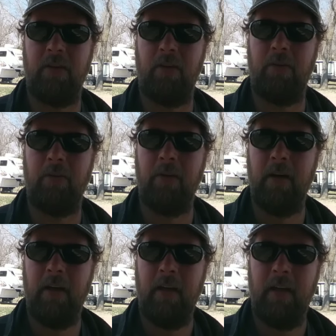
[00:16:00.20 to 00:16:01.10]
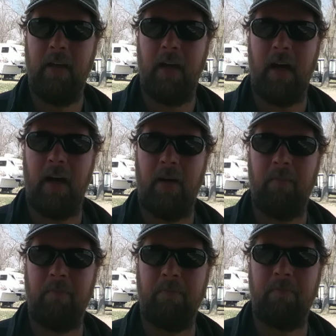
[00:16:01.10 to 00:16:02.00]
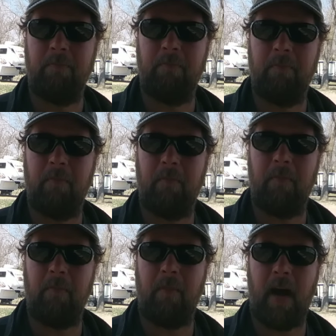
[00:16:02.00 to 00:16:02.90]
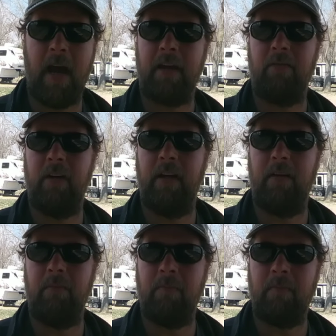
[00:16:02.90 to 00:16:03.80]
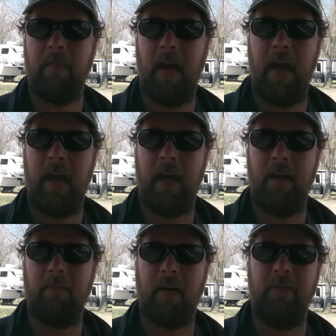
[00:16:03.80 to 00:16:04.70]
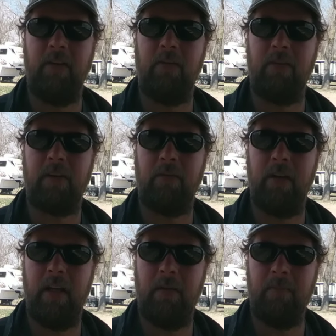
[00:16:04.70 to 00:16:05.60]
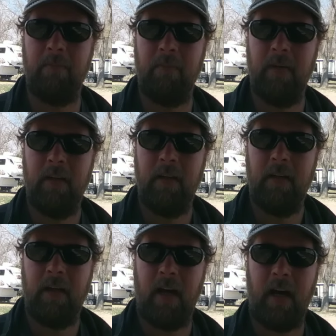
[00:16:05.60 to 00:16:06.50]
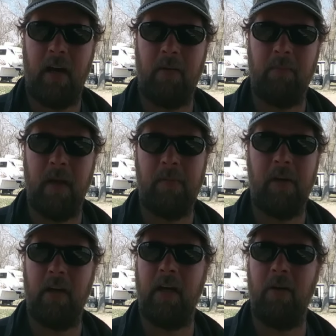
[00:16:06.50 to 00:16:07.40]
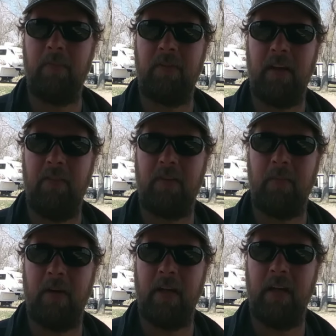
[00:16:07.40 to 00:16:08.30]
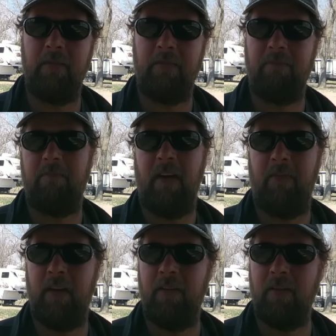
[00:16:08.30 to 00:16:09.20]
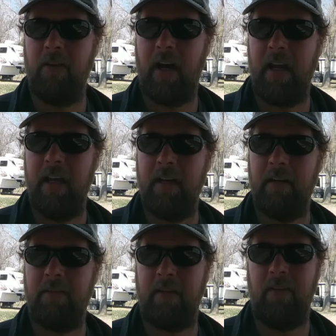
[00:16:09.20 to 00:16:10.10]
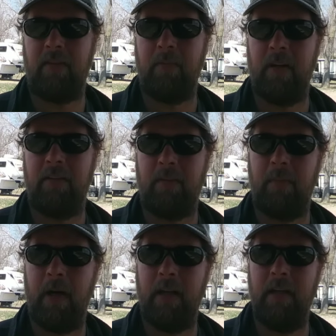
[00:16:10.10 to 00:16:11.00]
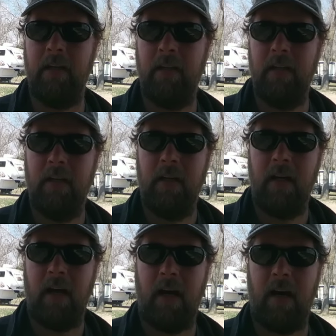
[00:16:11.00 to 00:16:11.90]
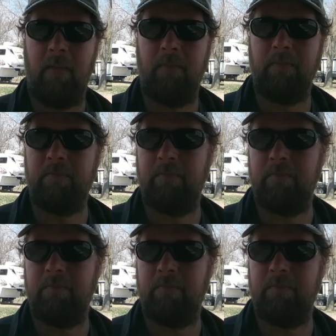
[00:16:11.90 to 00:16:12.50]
so I can read them and my viewers can read them. Maybe it'll help save somebody, if it is a good idea, save somebody some money, so